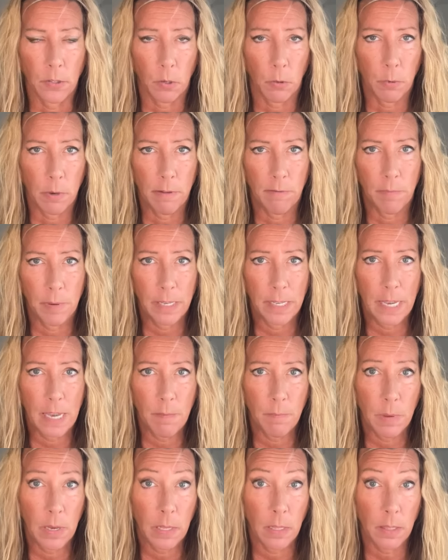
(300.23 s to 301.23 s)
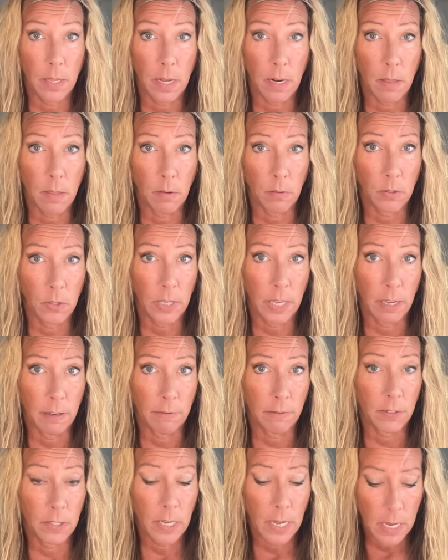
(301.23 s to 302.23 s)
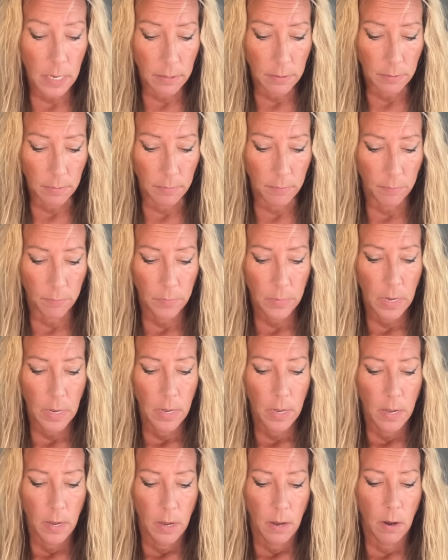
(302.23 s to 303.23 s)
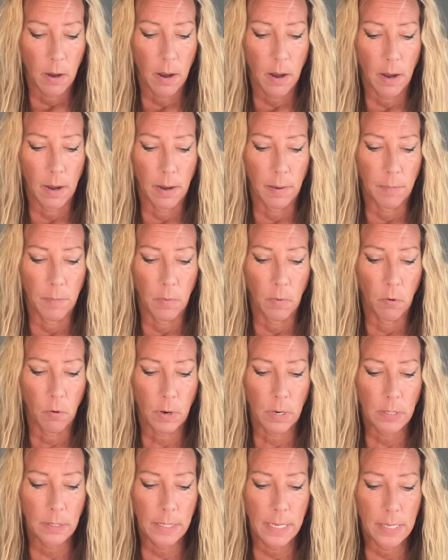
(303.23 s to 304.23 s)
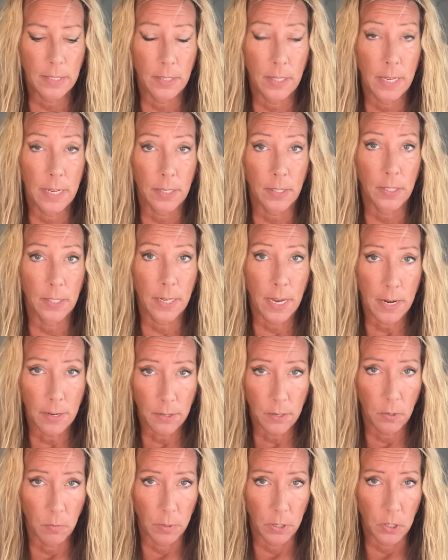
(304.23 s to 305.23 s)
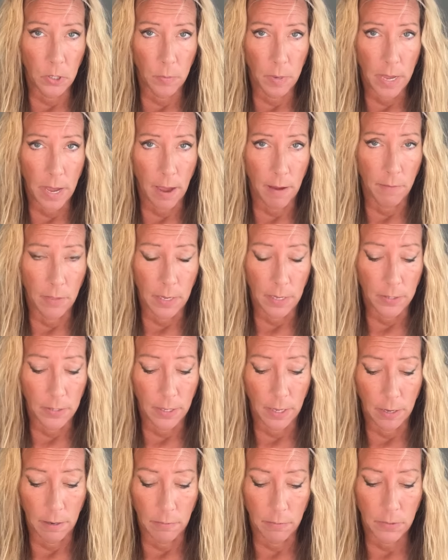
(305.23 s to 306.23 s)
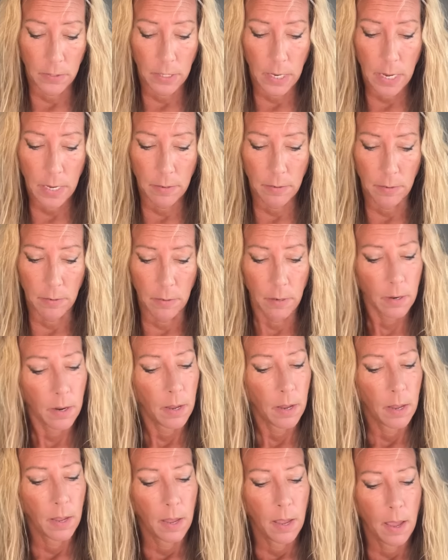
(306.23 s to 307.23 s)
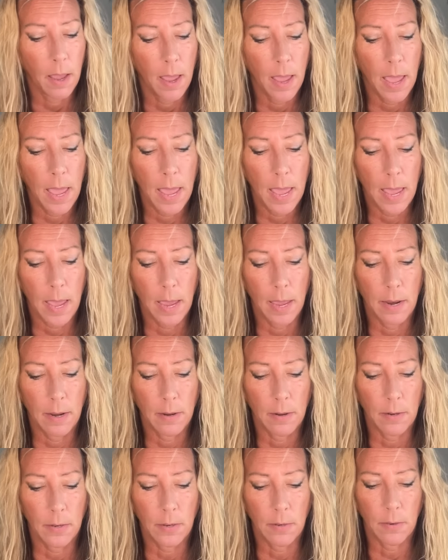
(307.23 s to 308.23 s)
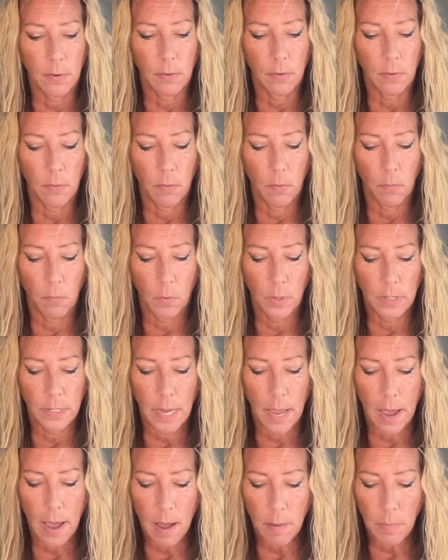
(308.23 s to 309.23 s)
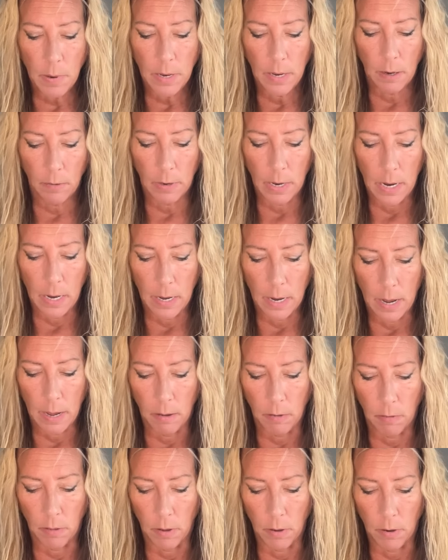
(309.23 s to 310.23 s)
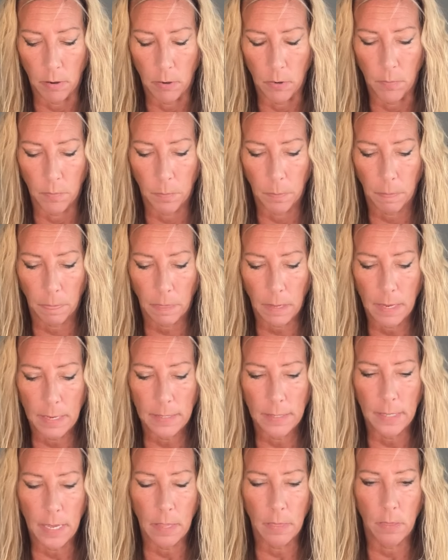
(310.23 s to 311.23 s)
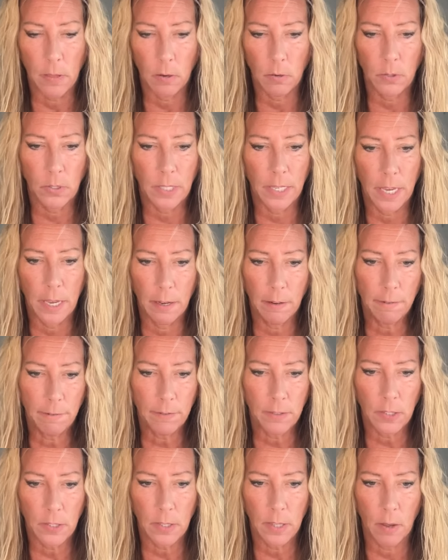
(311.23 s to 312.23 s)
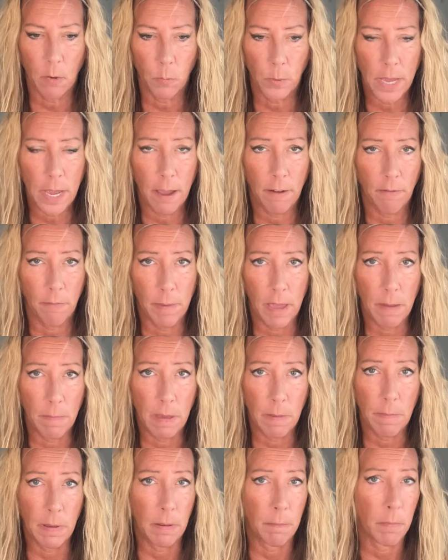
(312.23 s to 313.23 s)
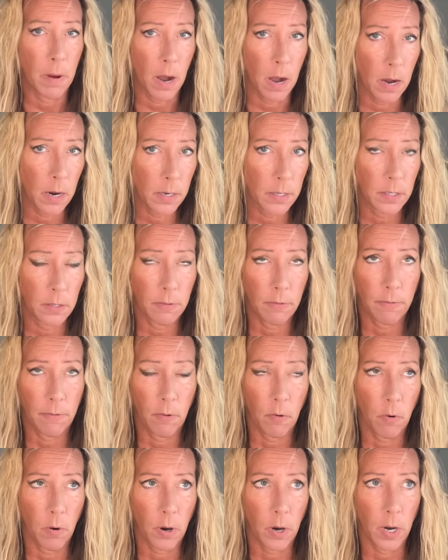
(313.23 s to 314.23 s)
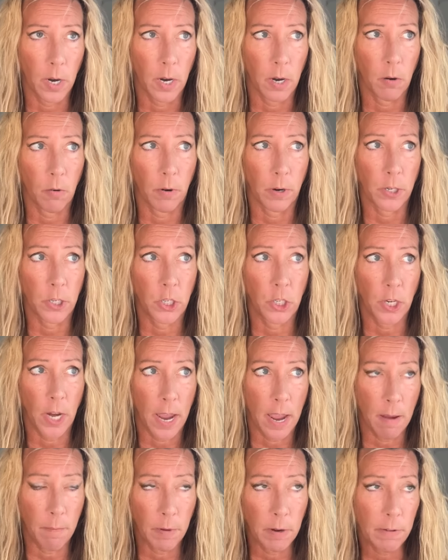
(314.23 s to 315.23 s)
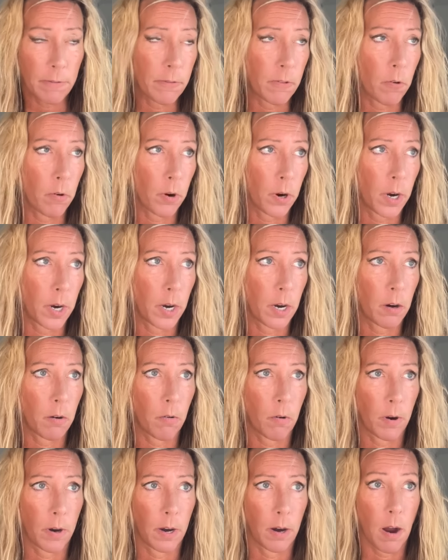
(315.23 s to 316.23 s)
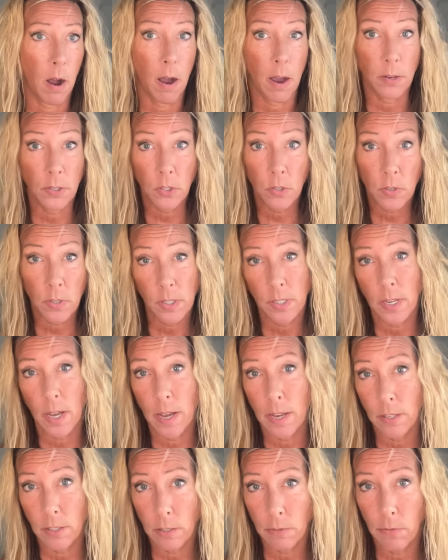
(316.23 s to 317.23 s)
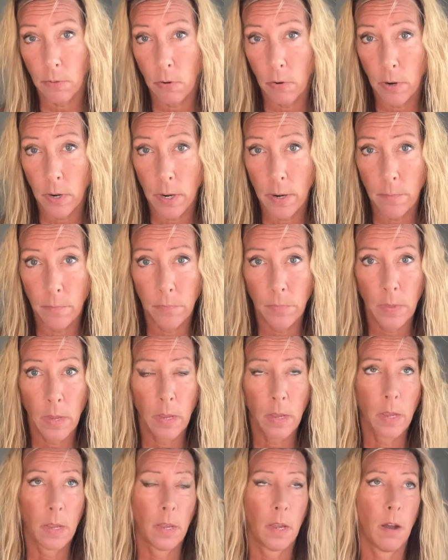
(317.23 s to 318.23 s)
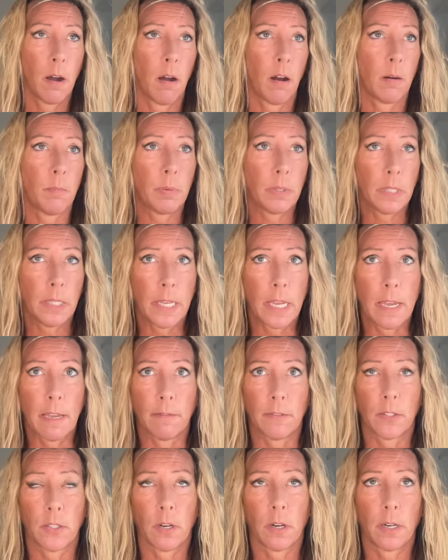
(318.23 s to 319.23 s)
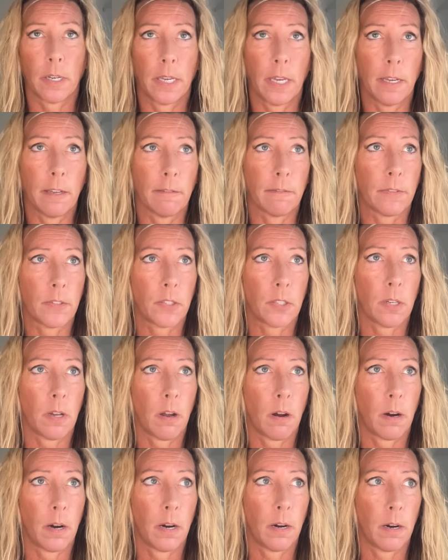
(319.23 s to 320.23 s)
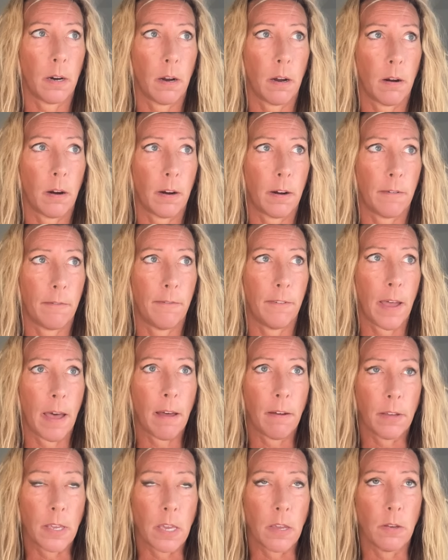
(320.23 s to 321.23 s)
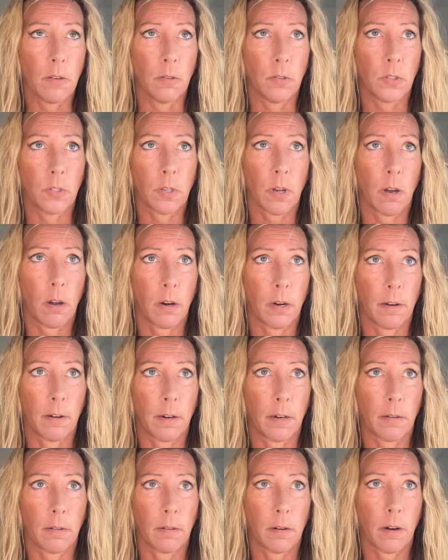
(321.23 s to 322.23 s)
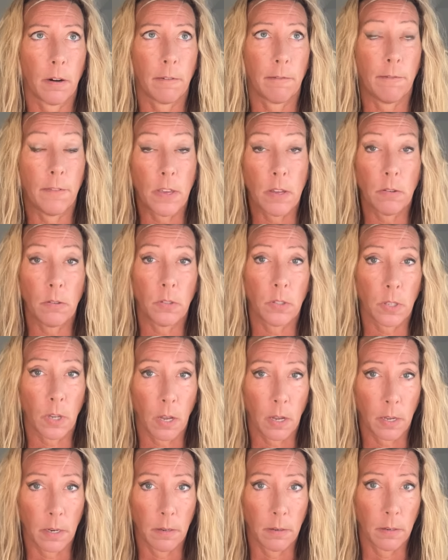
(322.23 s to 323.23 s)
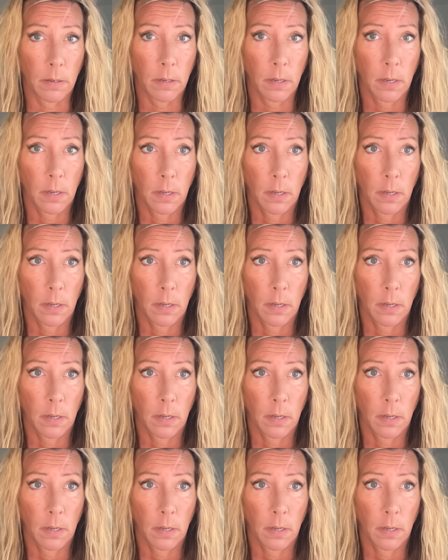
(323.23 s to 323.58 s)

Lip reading: or we've been keeping a lot of those gifts hidden, or at least the extent to which we have these gifts hidden. And what's happening right now, though, is that those gifts that we have maybe been mocked for, or shamed for, or ostracized for, our beliefs, our gifts, our values, our views on